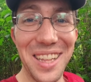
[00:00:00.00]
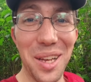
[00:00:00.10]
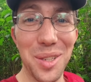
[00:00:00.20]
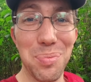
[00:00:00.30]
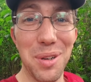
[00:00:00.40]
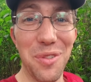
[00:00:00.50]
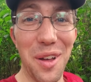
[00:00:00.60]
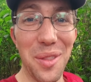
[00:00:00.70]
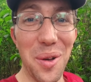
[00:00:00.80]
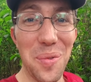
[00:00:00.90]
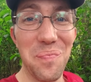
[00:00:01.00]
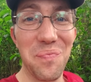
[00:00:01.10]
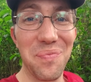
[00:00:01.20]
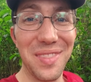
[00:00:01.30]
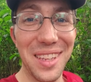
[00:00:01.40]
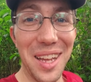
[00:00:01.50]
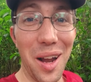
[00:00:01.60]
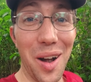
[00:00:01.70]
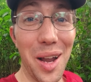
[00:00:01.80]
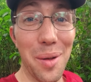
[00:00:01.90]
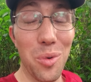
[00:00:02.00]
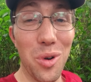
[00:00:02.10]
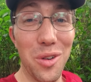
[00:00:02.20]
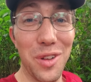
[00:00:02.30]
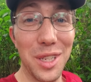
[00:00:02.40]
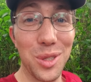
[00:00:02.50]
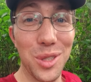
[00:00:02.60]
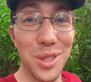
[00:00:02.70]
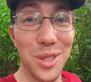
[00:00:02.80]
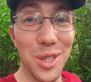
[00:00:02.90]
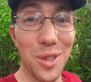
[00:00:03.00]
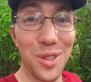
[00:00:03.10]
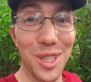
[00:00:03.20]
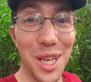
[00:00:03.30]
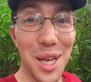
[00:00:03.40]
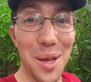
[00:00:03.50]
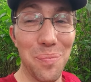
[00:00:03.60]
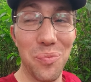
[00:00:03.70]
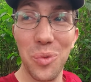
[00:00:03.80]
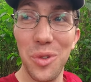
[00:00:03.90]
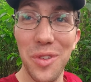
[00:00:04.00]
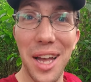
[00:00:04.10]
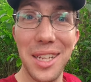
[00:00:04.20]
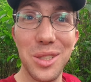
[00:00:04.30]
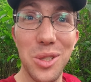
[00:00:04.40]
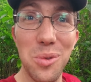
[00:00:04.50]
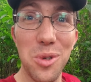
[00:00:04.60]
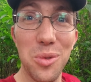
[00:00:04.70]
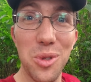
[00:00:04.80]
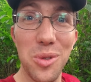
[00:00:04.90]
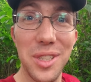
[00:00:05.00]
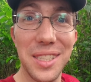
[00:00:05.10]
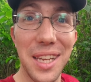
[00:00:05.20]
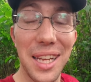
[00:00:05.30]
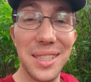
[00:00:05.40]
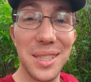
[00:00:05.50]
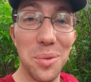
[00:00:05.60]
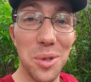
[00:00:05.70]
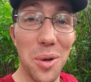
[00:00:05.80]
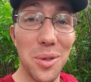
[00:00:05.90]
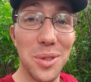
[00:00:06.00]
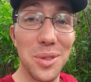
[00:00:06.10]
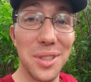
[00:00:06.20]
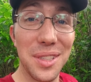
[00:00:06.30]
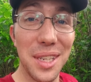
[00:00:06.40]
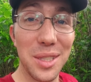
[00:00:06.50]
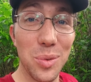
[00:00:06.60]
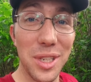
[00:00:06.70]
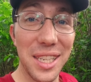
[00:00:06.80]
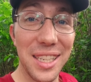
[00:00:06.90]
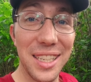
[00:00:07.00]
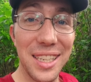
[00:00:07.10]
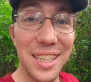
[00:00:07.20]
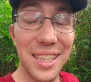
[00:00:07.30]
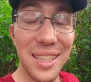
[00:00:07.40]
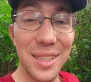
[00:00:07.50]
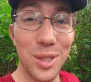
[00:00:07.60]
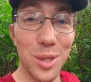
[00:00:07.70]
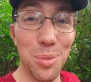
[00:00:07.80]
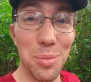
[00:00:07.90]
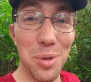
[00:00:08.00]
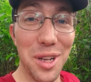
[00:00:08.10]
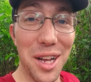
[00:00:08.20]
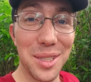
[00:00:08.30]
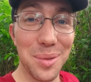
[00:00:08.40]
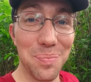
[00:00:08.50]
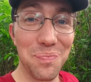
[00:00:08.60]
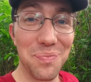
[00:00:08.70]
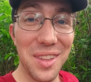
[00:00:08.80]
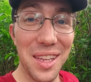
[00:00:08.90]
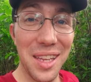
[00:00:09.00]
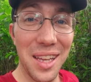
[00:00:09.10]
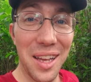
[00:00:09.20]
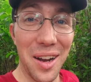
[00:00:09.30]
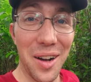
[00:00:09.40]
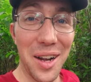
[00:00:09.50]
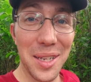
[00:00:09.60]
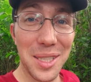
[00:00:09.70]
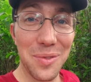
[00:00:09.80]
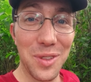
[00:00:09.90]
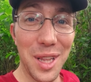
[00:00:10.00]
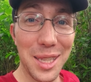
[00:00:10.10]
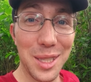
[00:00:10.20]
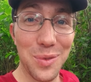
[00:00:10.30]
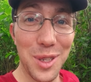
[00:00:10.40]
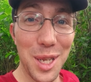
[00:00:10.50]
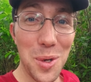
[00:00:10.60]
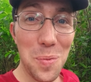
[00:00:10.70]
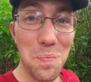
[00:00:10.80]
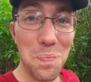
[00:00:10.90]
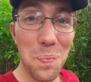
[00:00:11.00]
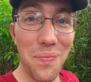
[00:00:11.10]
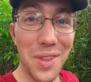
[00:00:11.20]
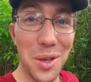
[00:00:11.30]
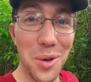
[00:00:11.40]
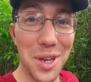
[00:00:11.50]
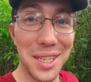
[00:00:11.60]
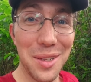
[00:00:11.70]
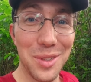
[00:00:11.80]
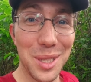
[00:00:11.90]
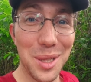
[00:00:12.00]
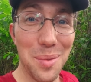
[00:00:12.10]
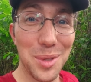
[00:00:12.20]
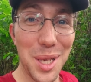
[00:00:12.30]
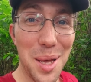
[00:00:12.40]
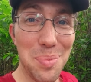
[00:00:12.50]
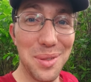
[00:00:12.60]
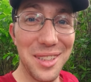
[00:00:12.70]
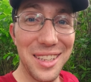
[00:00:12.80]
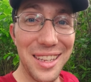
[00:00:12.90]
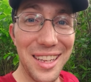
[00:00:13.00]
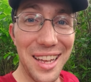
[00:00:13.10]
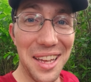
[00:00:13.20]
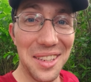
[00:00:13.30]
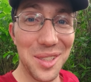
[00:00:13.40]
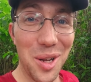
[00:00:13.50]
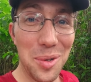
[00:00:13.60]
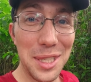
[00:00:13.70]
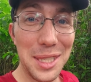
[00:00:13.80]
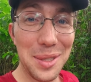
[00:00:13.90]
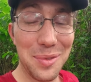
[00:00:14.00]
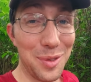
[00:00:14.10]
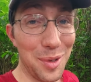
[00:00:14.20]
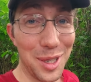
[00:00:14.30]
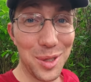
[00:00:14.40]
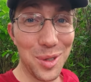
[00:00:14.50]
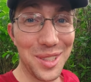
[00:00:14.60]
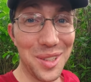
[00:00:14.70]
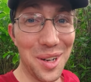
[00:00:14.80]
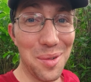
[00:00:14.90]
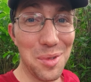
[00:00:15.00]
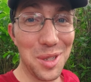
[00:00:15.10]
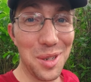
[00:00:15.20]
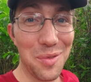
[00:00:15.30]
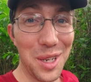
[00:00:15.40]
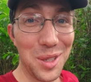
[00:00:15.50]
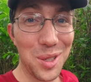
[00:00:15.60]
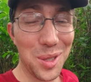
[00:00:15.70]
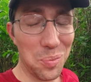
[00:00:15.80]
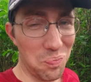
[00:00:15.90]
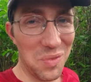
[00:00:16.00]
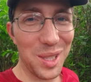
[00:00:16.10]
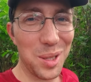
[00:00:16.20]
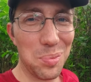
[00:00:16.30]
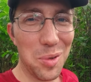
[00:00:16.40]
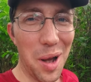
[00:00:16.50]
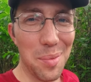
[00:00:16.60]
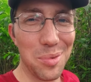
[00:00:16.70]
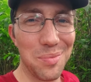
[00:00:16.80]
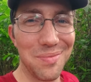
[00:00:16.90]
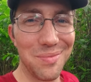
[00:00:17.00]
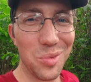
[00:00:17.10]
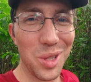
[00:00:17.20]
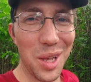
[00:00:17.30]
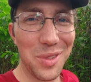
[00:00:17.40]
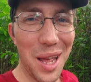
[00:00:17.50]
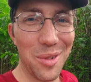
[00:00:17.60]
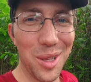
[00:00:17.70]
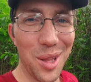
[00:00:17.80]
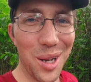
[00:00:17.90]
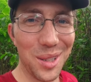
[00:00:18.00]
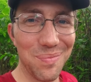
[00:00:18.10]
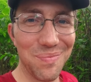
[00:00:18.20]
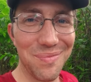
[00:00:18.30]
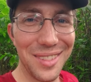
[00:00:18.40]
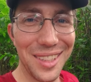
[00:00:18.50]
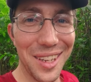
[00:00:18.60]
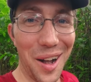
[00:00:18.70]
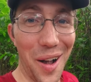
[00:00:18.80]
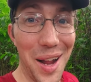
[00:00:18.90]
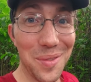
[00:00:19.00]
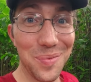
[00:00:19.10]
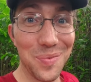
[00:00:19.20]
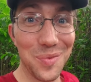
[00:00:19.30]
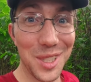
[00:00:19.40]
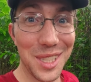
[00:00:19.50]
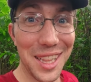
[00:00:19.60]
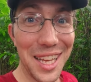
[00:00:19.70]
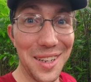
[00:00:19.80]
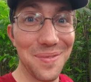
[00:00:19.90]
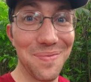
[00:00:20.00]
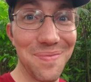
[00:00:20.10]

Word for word: That was pretty fun though. All right, more adventures in the jungle to come. We've got two more ruin sites that we're going to this next week. So it should be pretty awesome. All right, if you like this video, go ahead and give us a thumbs up. And as always, if you want to join us on our million adventures, subscribe. We'd love to have you along. All right, we'll see you later.